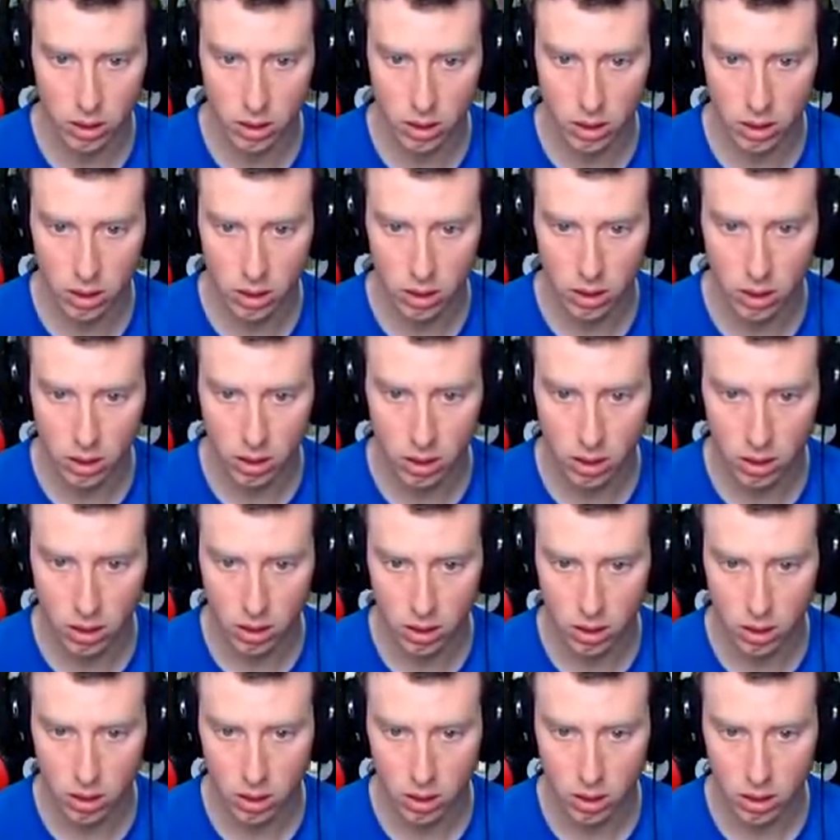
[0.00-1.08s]

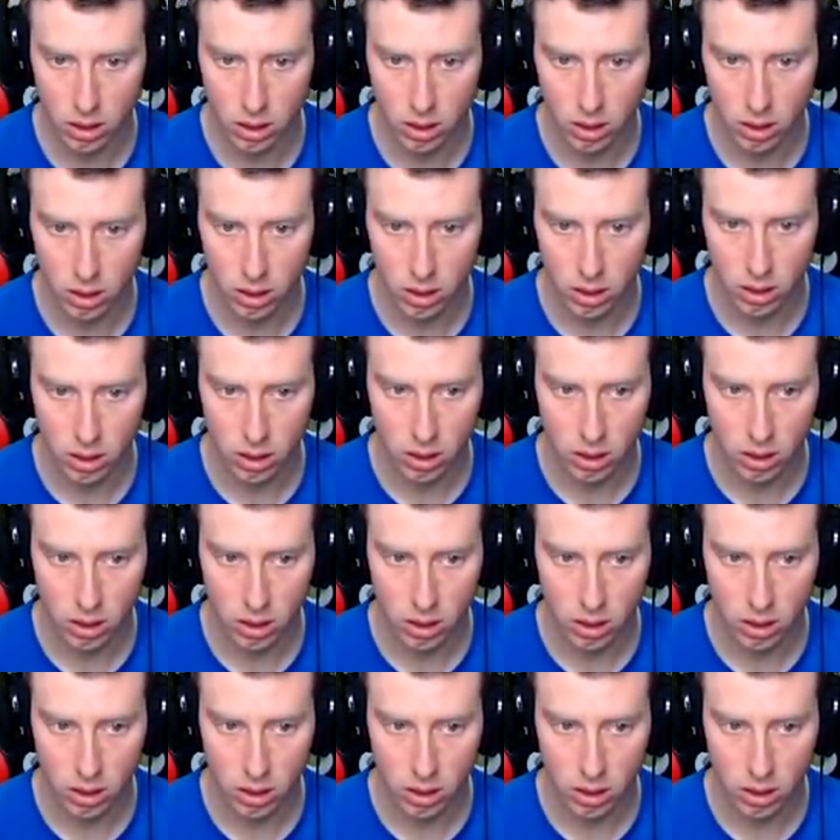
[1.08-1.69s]
Nothing is said.